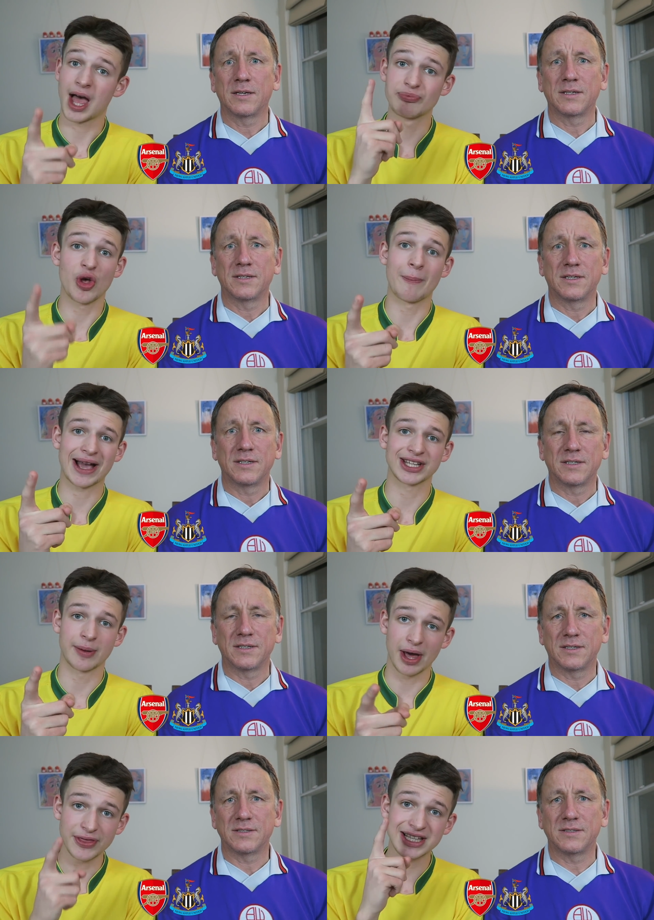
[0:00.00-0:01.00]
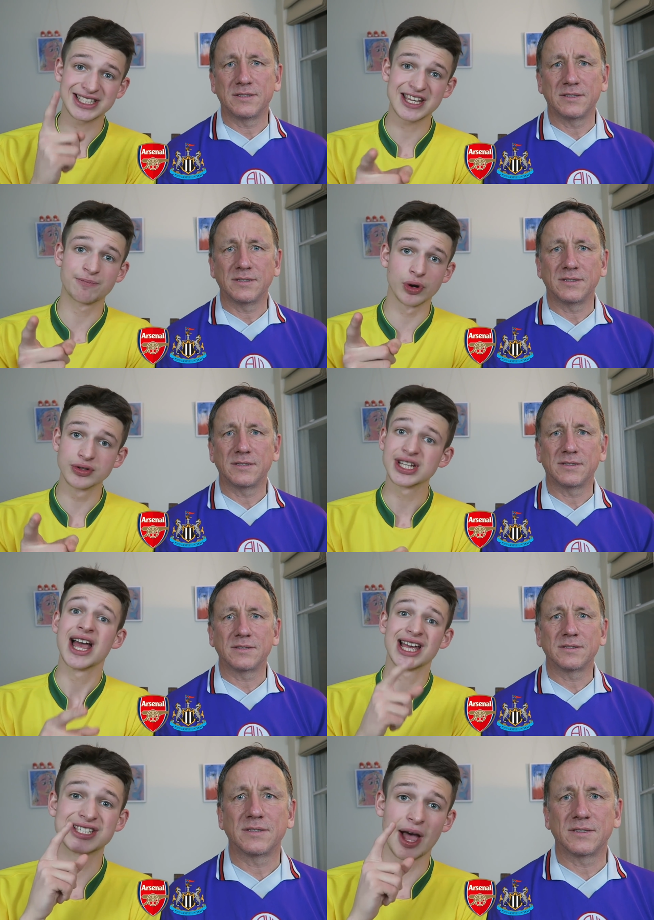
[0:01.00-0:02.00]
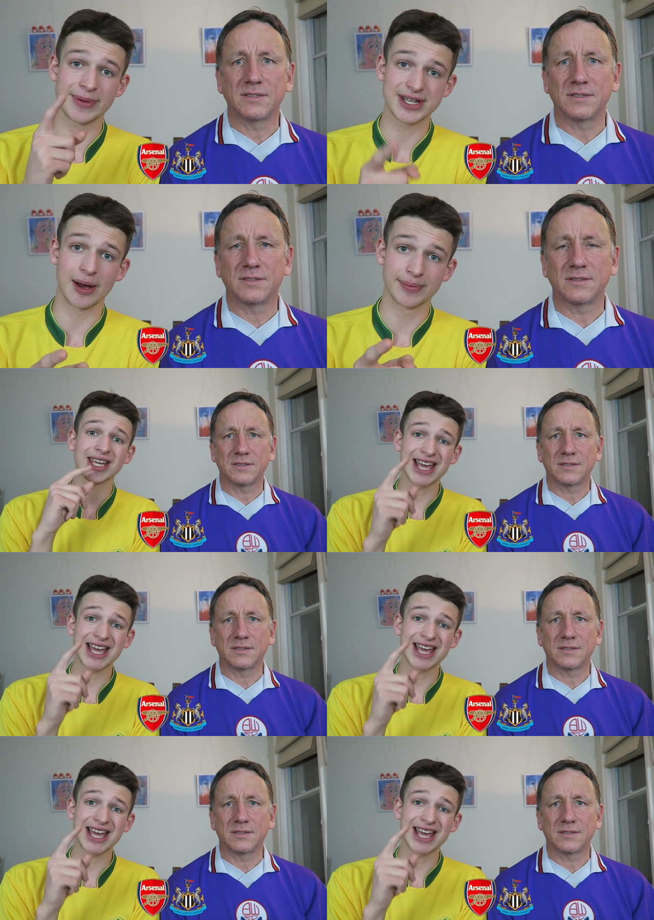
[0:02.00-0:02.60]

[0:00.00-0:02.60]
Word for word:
Speaker 1: I'm not backing him. I think Steve Bruce, his time is up.